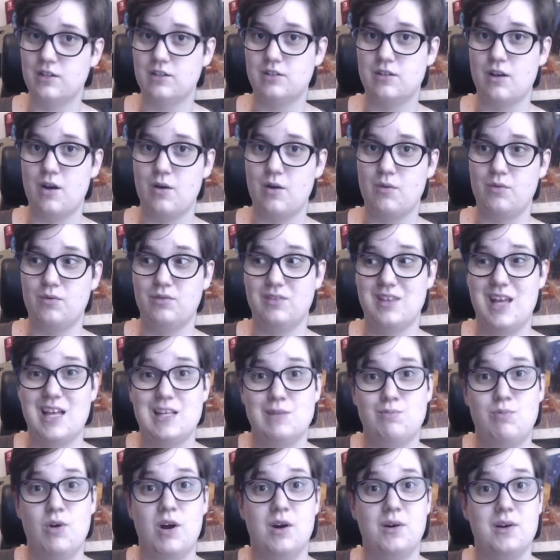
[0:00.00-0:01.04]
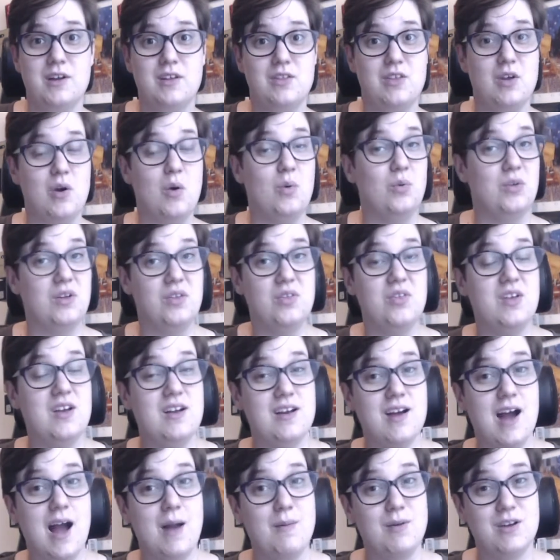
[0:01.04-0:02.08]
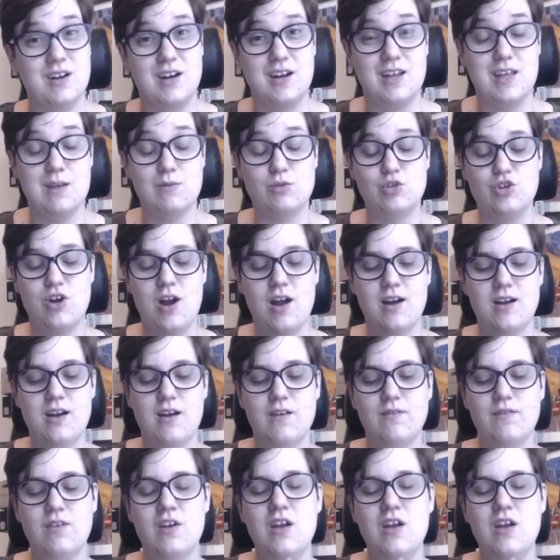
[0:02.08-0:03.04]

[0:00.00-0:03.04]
so that's probably the only thing I'm going to keep track of.